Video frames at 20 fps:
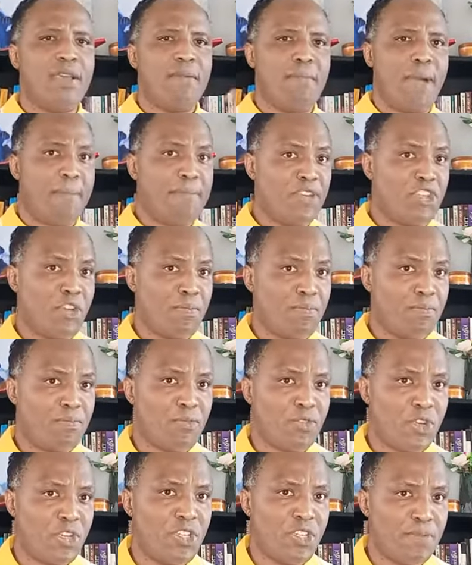My
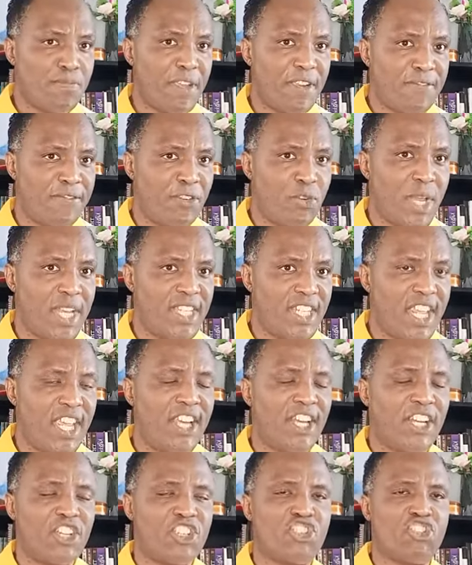bishop couldn't speak fluent
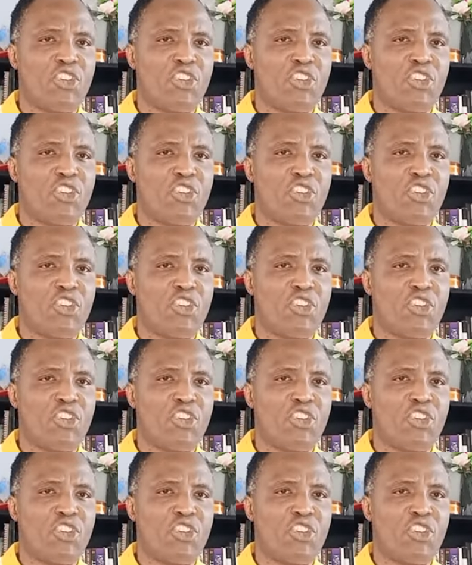English,